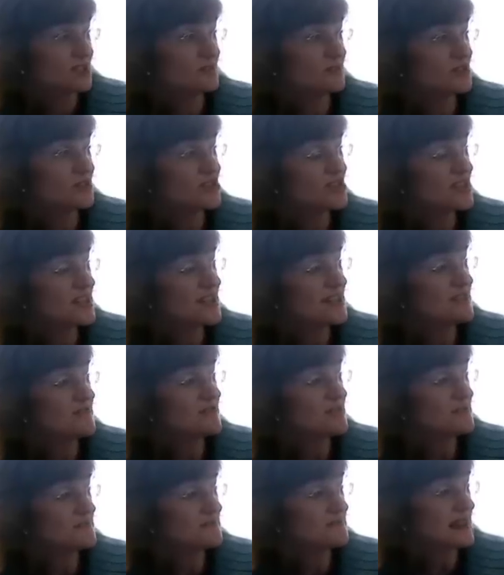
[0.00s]
Come on,
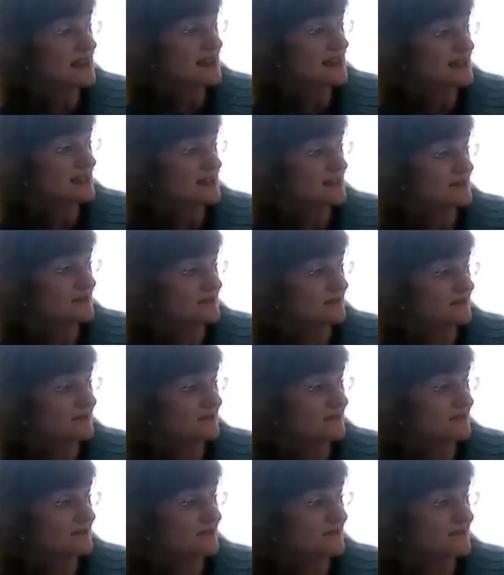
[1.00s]
cheer up, man.
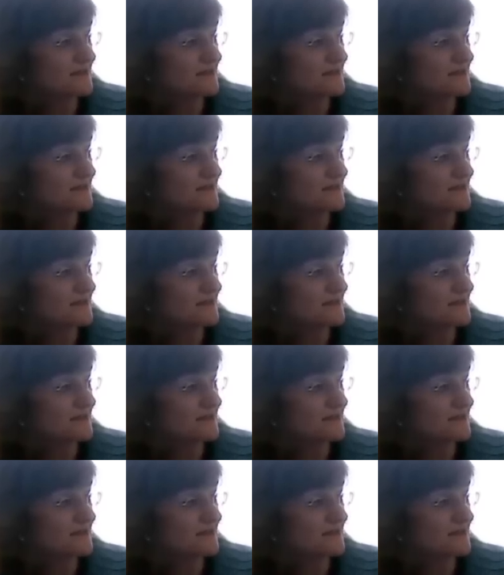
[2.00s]
Yeah.